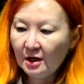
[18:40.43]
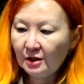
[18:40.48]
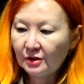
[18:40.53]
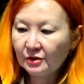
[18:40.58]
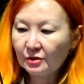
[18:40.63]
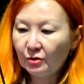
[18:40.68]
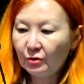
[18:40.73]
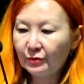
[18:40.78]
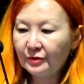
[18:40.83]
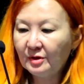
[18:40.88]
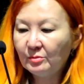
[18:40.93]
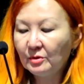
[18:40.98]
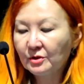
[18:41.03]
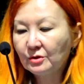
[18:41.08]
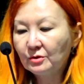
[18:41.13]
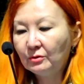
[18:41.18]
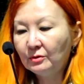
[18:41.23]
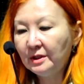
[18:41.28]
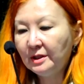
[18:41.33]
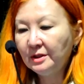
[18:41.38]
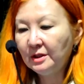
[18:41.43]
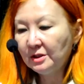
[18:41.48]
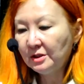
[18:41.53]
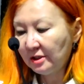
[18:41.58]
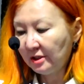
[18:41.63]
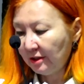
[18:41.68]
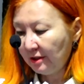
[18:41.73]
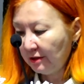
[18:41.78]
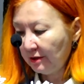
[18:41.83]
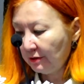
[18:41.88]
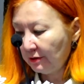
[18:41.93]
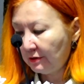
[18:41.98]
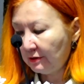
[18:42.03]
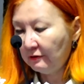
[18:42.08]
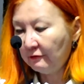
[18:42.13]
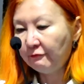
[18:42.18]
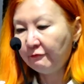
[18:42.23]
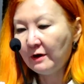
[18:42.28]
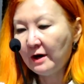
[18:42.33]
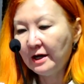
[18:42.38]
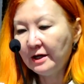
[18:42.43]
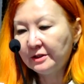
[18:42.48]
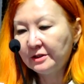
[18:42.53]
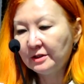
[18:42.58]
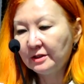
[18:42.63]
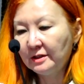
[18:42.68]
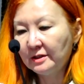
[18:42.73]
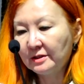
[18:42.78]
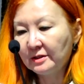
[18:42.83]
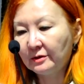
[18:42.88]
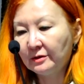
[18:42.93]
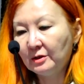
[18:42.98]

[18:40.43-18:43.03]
So the masculinity, the fighters,